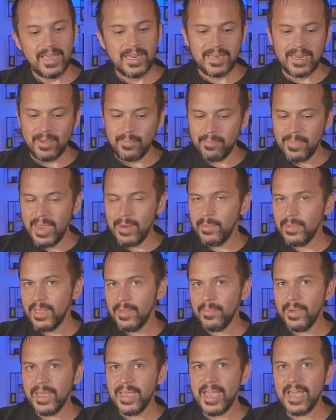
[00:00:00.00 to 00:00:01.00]
Now, maybe they
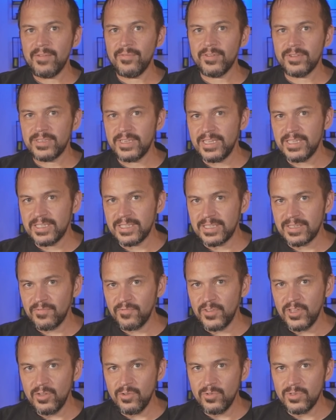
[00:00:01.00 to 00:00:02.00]
might have a decent
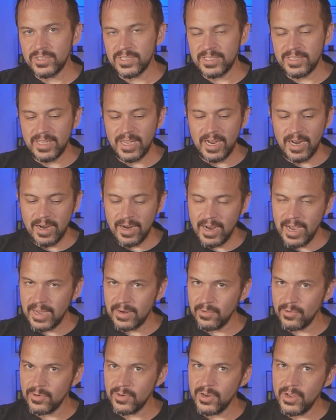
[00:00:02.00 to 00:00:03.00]
fuse in there. I
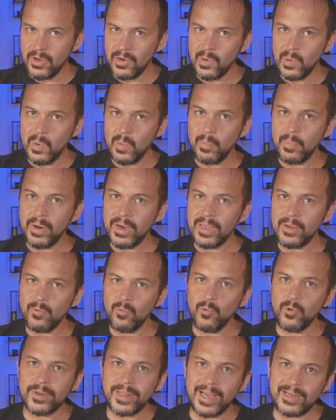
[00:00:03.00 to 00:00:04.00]
don't know, but
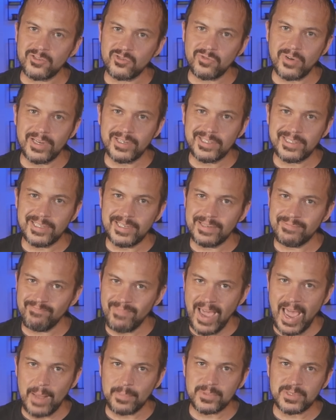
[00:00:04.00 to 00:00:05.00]
would I trust it?
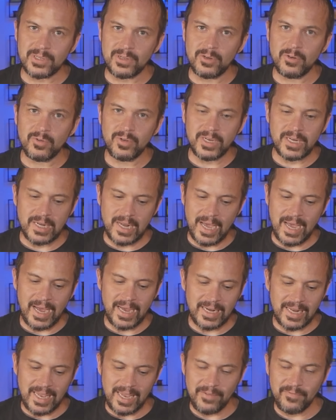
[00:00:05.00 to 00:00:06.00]
Absolutely
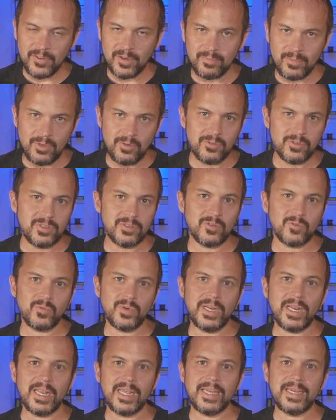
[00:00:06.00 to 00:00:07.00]
not if I'm using the
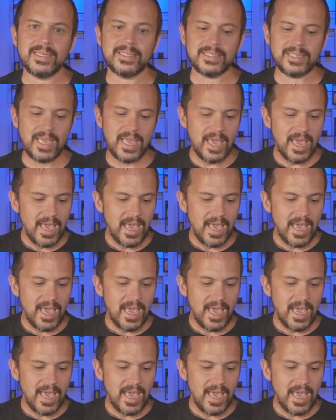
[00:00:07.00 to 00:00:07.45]
relays.